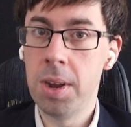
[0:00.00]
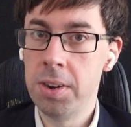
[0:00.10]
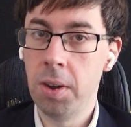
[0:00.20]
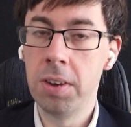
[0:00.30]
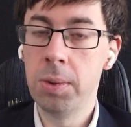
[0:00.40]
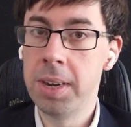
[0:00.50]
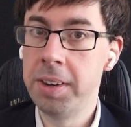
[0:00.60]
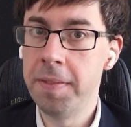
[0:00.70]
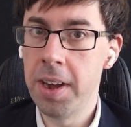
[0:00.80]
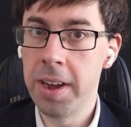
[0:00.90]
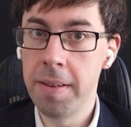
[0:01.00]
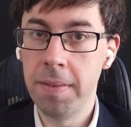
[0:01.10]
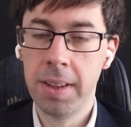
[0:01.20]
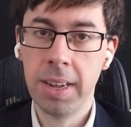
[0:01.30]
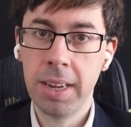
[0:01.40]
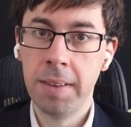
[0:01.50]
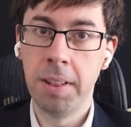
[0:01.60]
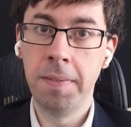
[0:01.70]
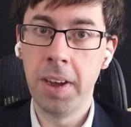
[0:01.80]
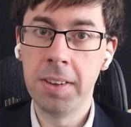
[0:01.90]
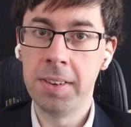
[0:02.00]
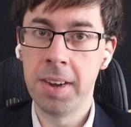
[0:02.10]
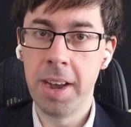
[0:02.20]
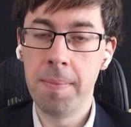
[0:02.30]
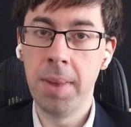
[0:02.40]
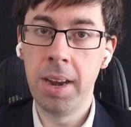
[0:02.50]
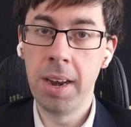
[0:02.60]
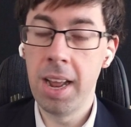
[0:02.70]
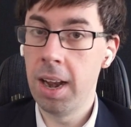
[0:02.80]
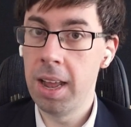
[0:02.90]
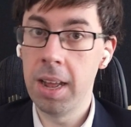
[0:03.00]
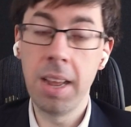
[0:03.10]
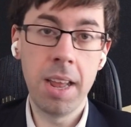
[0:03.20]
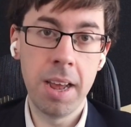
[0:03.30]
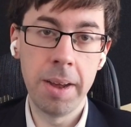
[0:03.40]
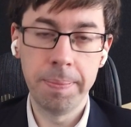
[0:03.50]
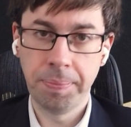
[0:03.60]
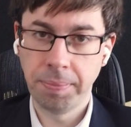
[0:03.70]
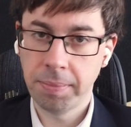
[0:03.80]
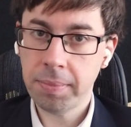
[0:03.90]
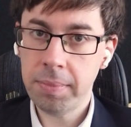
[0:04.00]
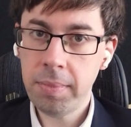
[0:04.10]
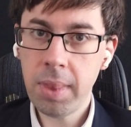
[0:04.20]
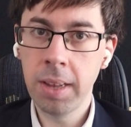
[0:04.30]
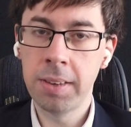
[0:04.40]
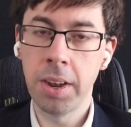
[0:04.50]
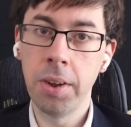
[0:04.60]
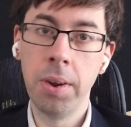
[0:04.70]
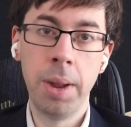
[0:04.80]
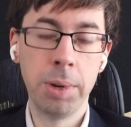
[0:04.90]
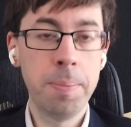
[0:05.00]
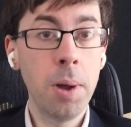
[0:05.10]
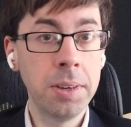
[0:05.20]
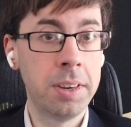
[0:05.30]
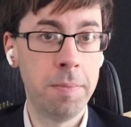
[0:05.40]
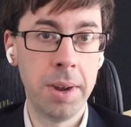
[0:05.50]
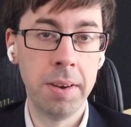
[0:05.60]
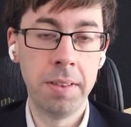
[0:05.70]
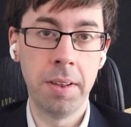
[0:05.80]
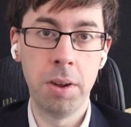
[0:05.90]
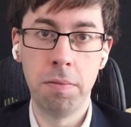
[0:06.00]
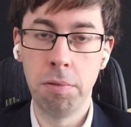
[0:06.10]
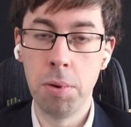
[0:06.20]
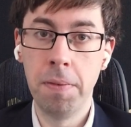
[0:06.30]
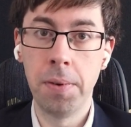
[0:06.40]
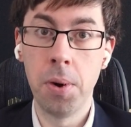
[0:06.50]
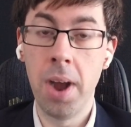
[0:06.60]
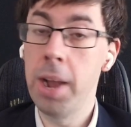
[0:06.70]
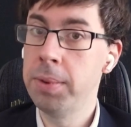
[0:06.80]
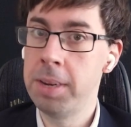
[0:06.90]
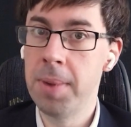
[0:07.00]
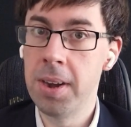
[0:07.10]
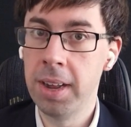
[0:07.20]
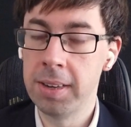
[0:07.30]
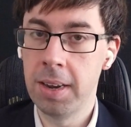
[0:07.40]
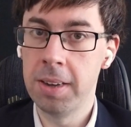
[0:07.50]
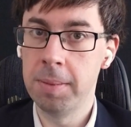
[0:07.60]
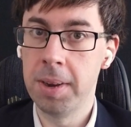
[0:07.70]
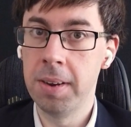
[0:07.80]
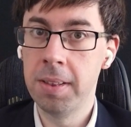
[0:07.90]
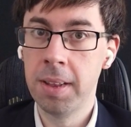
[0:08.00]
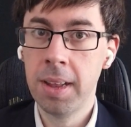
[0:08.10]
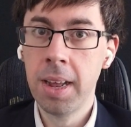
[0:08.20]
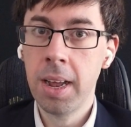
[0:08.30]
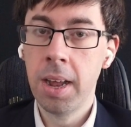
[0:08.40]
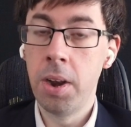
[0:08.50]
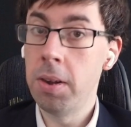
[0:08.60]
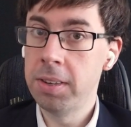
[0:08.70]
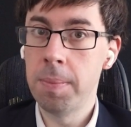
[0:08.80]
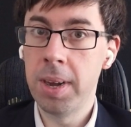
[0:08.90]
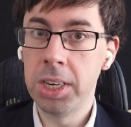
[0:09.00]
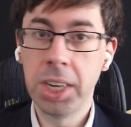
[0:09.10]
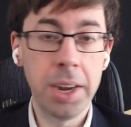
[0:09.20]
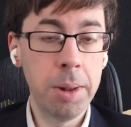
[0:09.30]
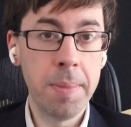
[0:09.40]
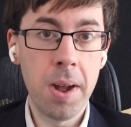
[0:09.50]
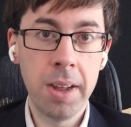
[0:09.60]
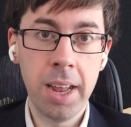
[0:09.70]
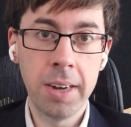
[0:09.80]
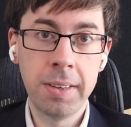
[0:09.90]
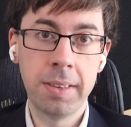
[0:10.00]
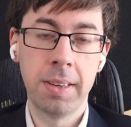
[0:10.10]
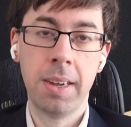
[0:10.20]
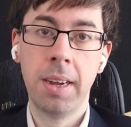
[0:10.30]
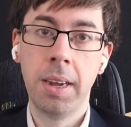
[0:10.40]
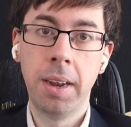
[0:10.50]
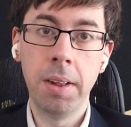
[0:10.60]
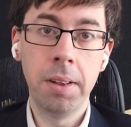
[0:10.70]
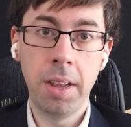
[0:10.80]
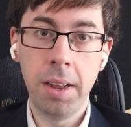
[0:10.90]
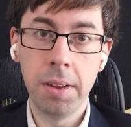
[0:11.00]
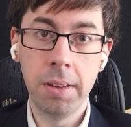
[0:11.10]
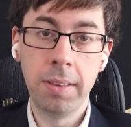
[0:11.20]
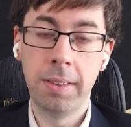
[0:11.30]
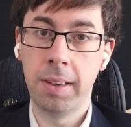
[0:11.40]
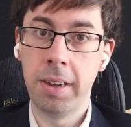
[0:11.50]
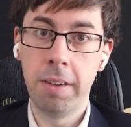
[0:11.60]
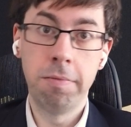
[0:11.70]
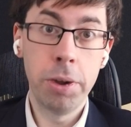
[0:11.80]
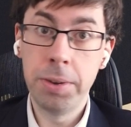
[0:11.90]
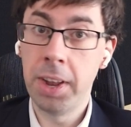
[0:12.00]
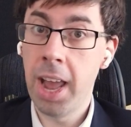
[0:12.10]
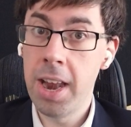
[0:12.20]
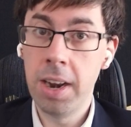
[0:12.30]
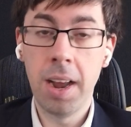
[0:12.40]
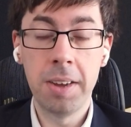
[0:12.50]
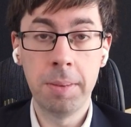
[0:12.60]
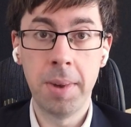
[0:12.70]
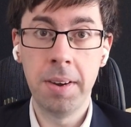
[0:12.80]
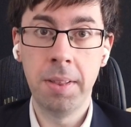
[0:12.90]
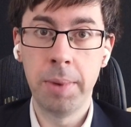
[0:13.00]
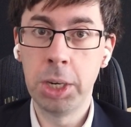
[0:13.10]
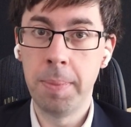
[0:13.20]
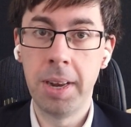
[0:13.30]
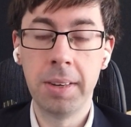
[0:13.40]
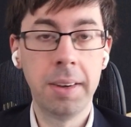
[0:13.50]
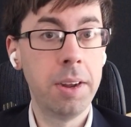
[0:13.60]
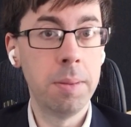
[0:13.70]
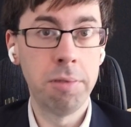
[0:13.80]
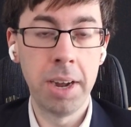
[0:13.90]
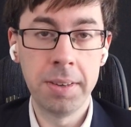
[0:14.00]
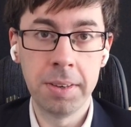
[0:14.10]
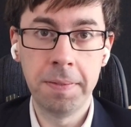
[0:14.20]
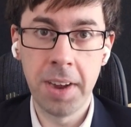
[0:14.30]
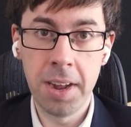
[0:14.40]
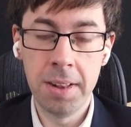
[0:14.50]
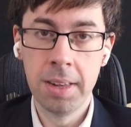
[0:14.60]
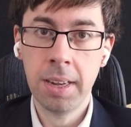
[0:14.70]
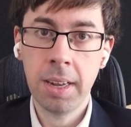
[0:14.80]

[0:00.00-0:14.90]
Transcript: $1.25 for the first time in nearly a year. So it was a positive month overall for equity markets last month. Not so much gilt markets. Gilt yields rose again last month, which meant gilt prices fell.